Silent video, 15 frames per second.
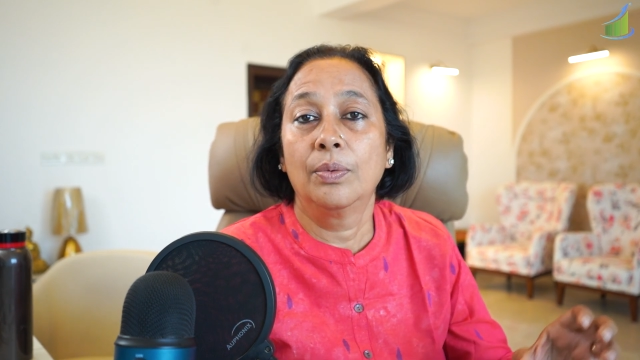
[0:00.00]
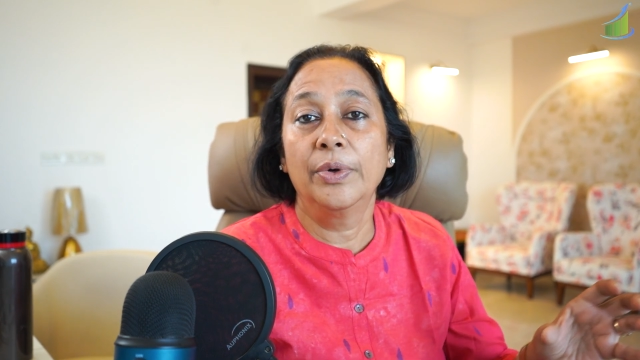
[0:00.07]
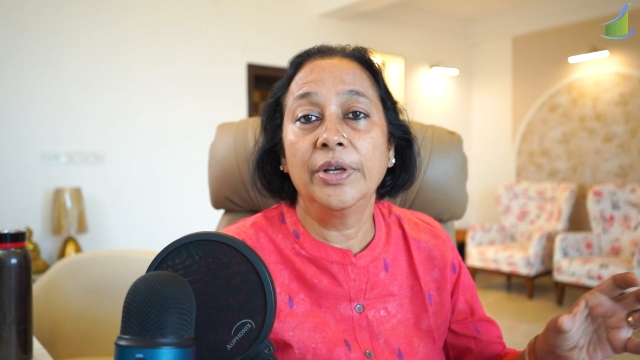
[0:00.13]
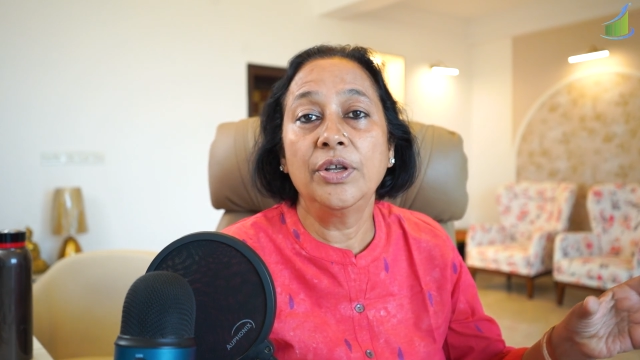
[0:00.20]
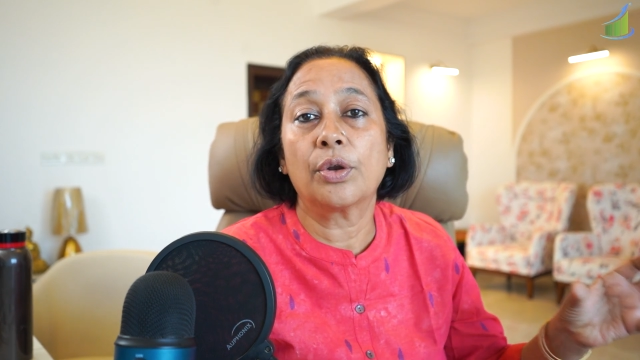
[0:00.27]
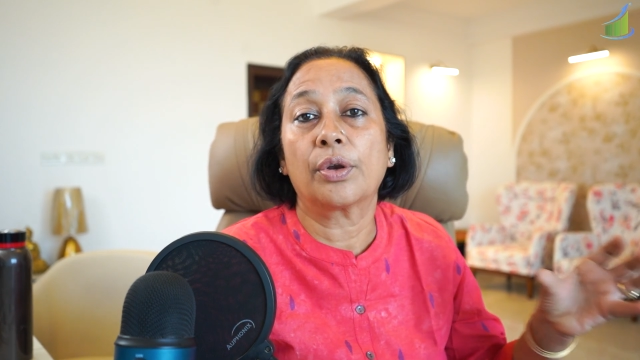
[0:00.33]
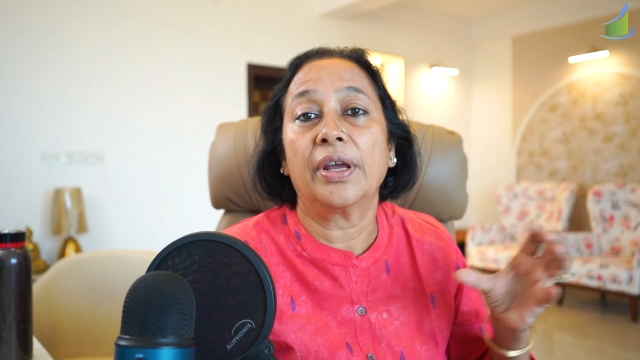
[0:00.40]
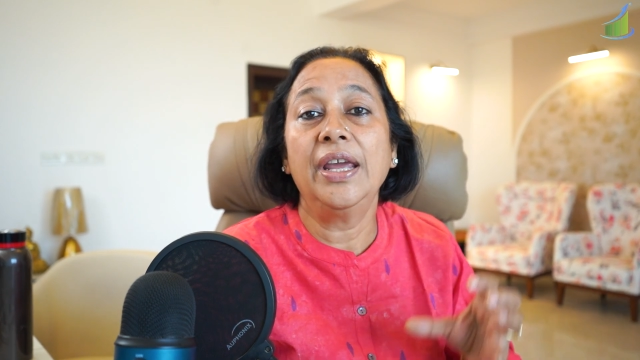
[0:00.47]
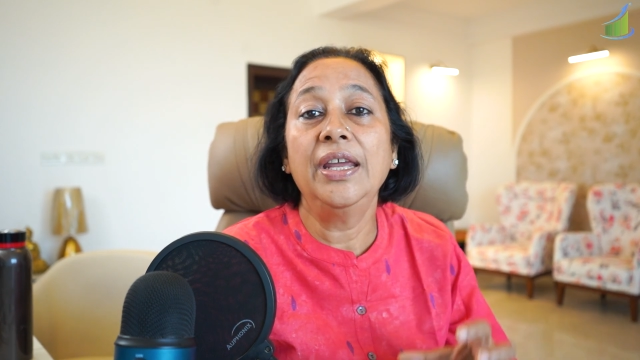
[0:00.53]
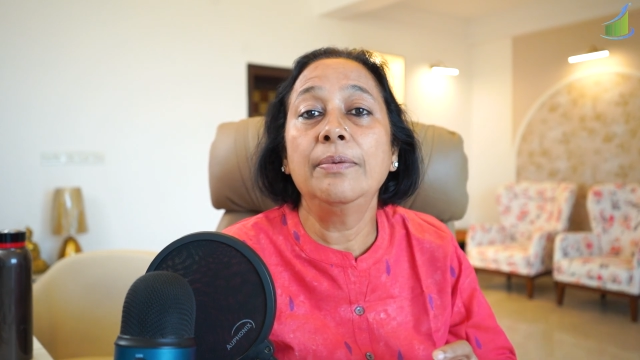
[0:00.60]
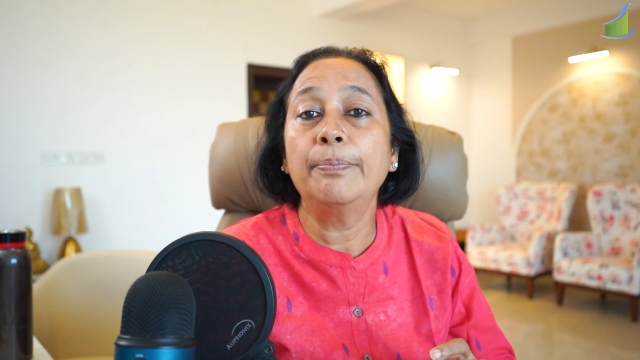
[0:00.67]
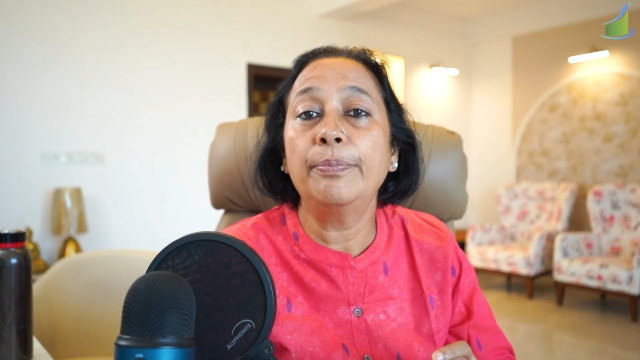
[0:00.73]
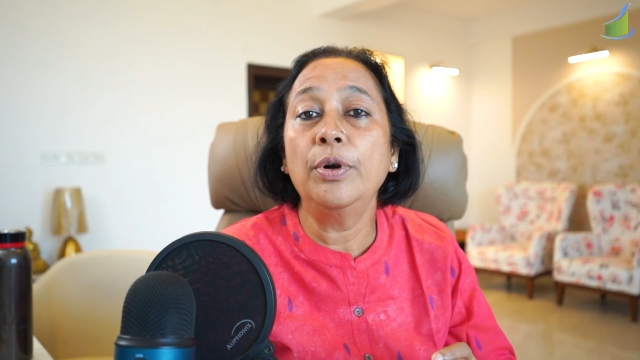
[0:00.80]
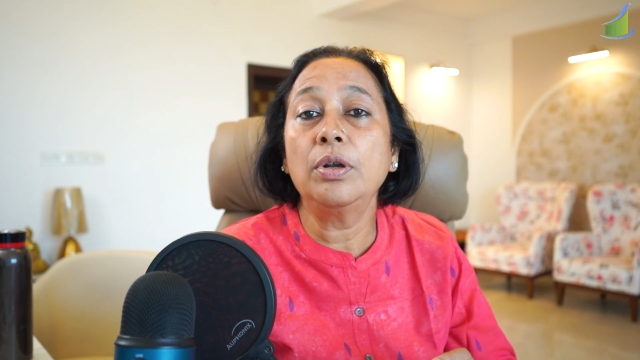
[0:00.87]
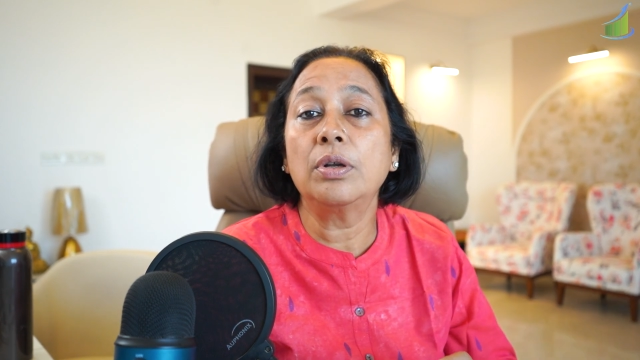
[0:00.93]
when your
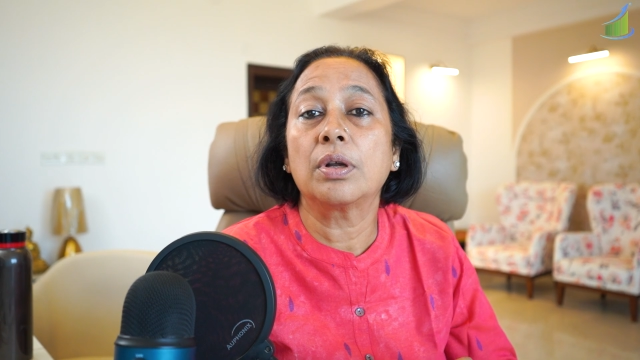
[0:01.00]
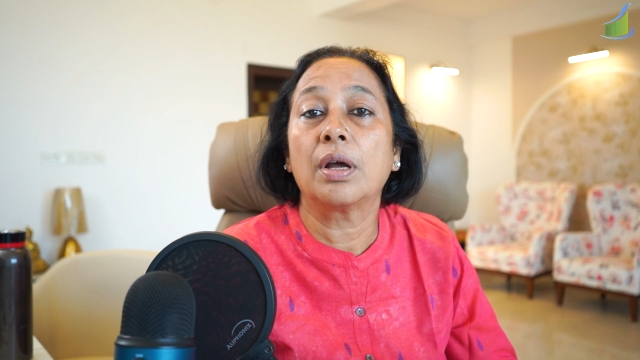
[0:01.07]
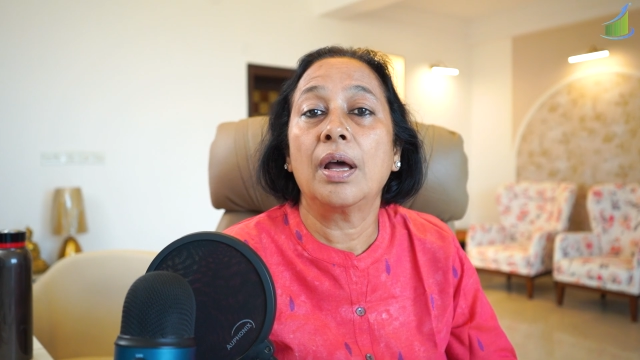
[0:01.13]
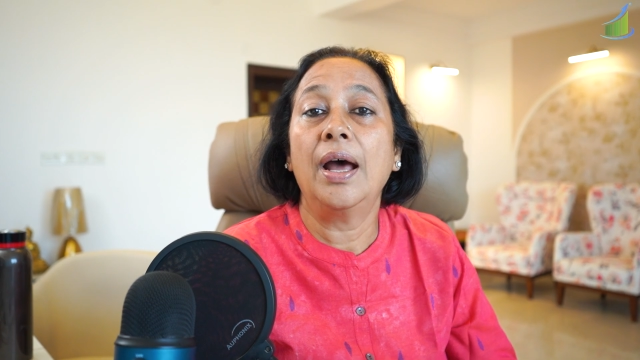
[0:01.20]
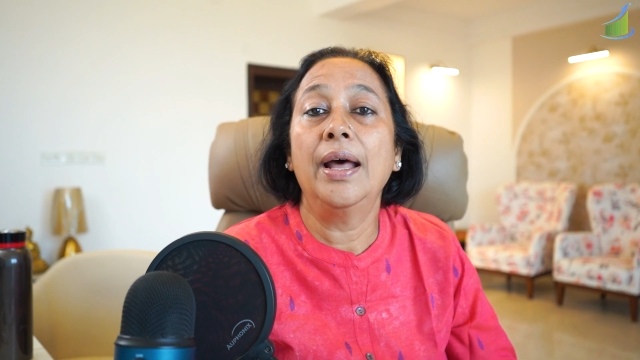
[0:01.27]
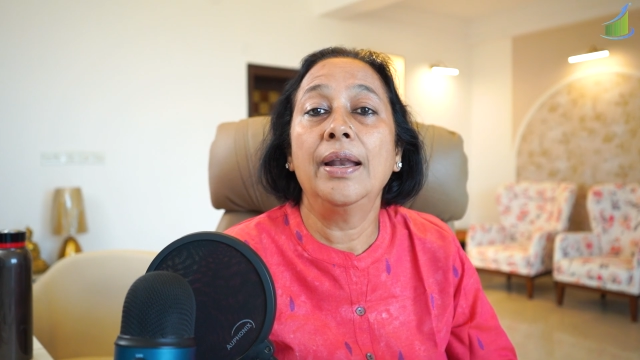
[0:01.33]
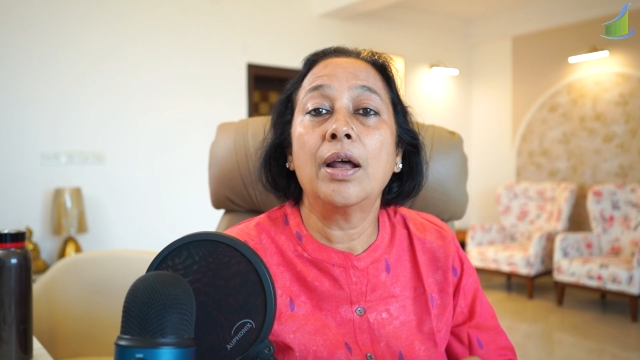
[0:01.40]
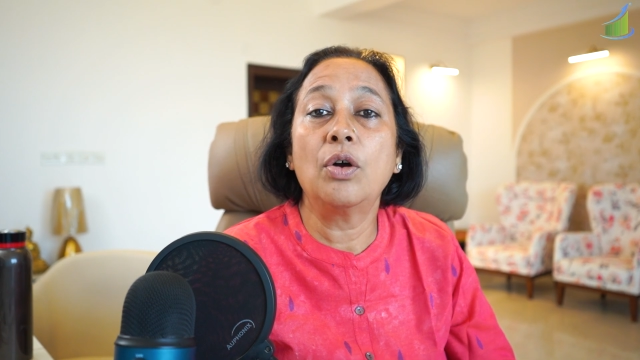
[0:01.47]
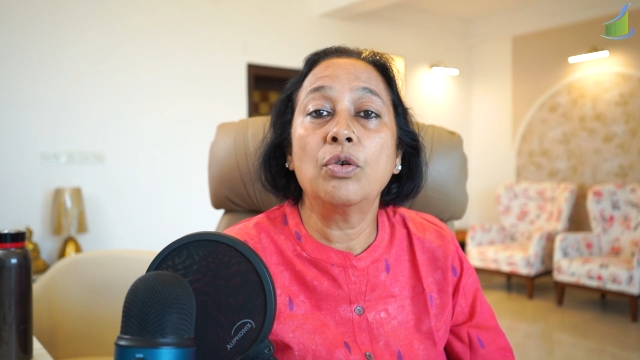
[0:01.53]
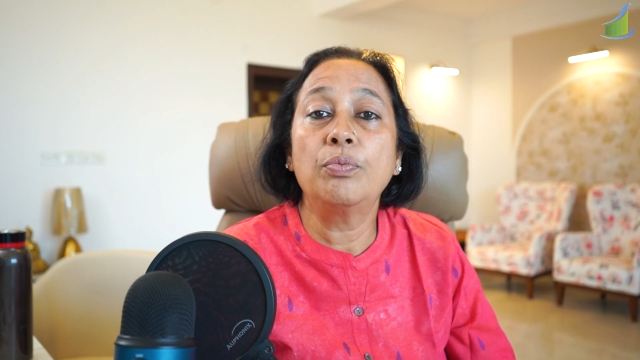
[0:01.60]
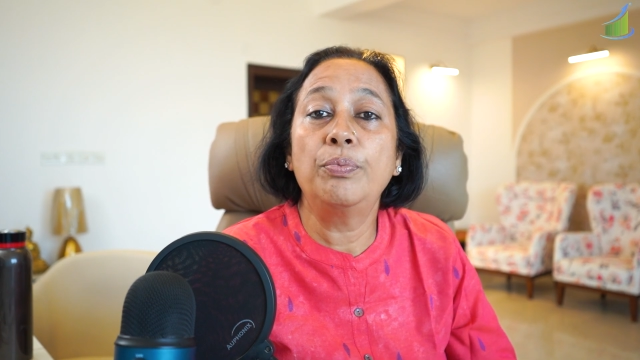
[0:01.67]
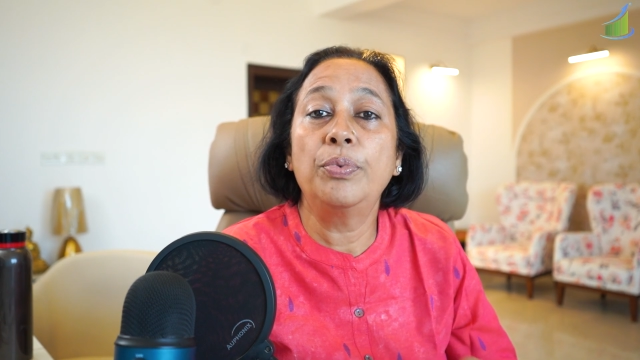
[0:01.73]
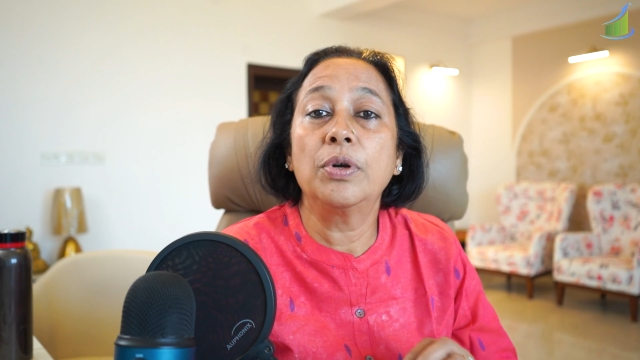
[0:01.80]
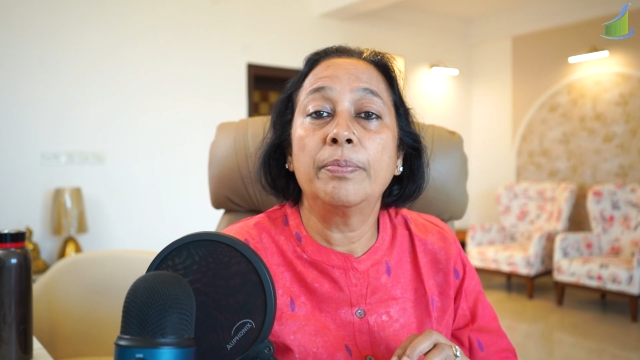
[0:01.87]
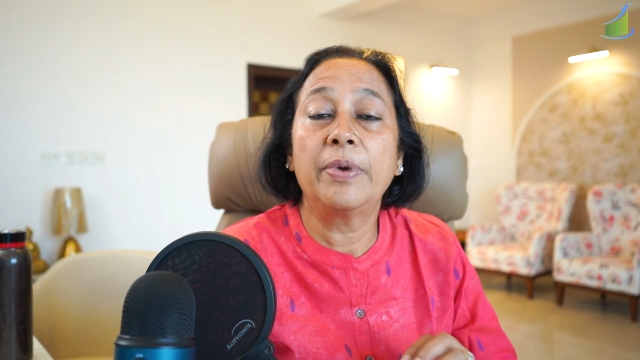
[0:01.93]
input and
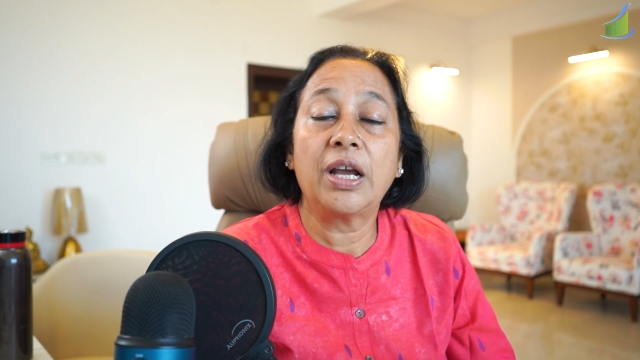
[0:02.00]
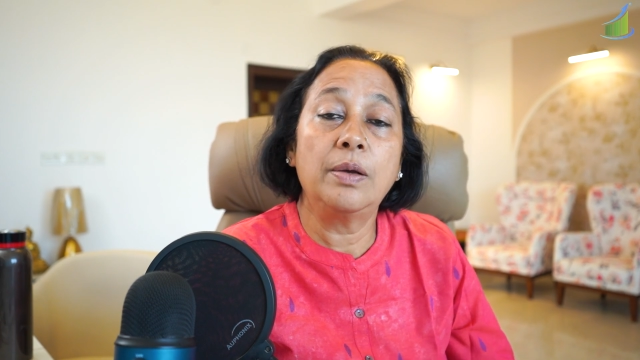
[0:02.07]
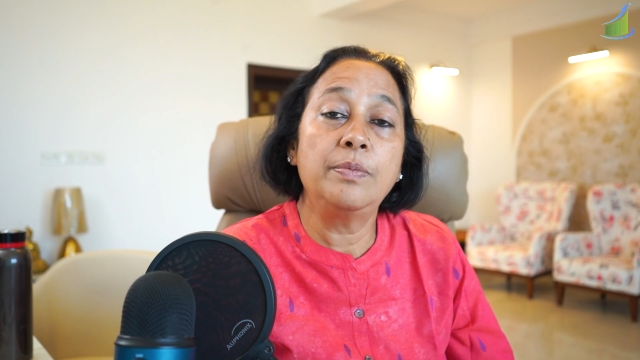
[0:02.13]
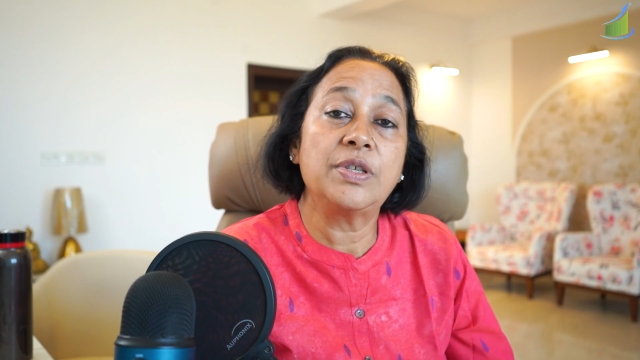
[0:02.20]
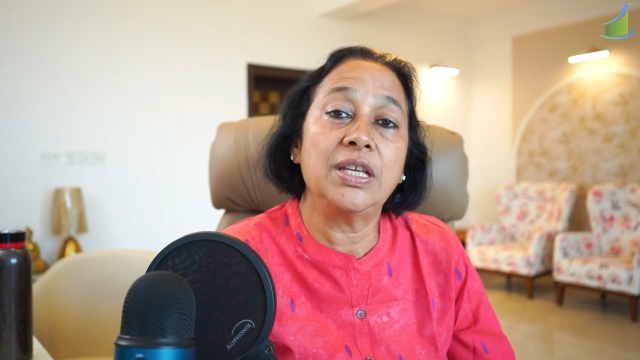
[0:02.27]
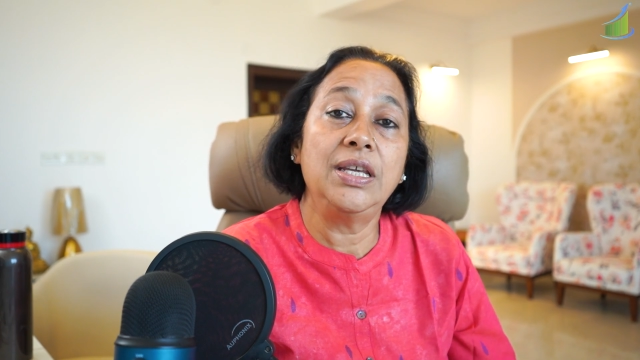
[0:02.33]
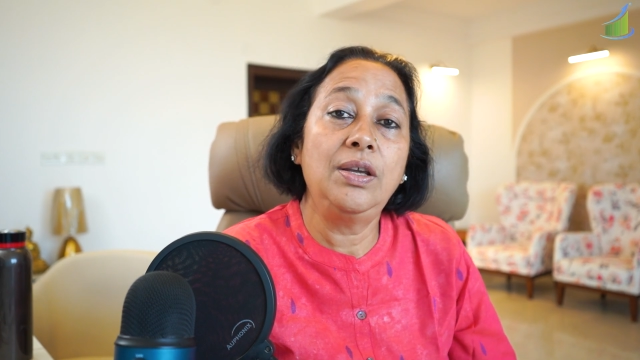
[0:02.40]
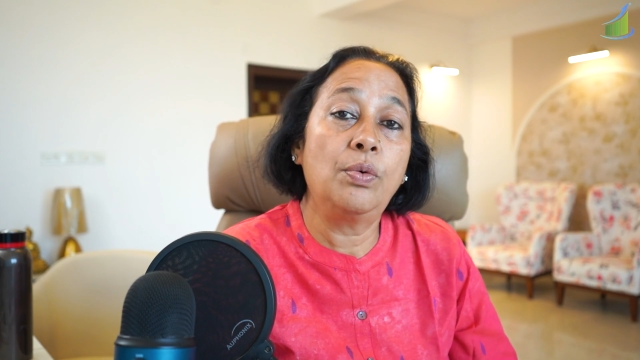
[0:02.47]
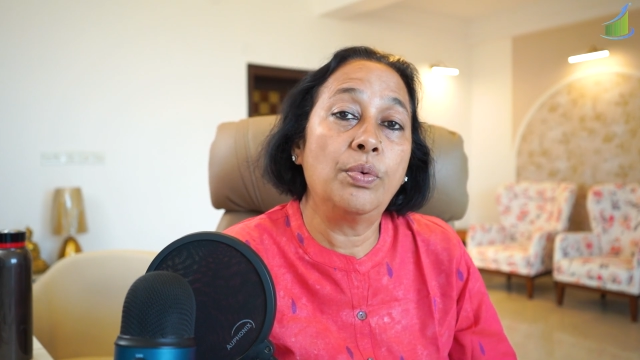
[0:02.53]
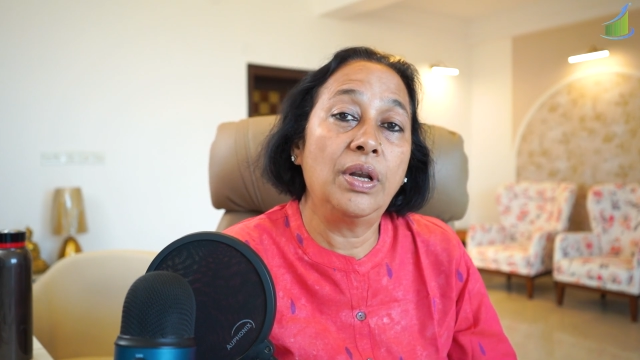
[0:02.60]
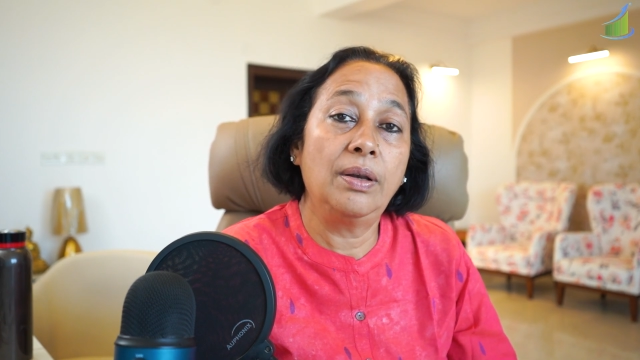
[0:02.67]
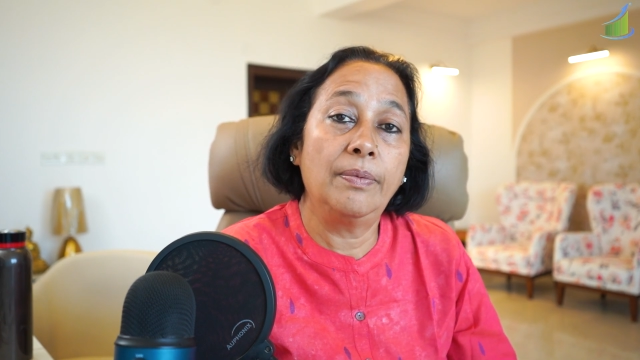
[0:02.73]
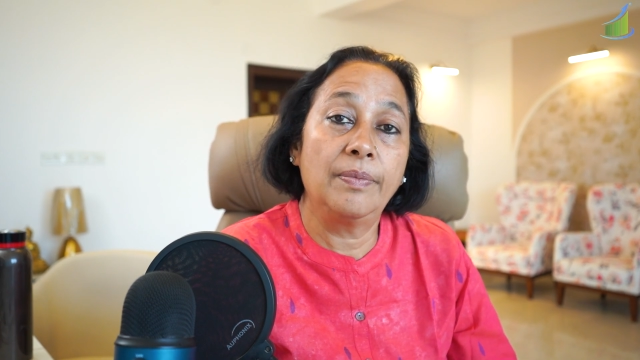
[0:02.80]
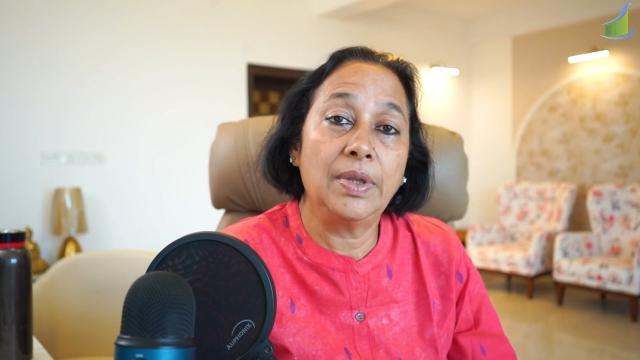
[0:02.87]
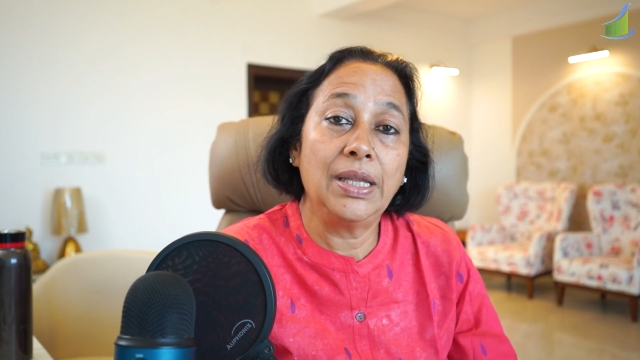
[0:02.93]
output becomes equal.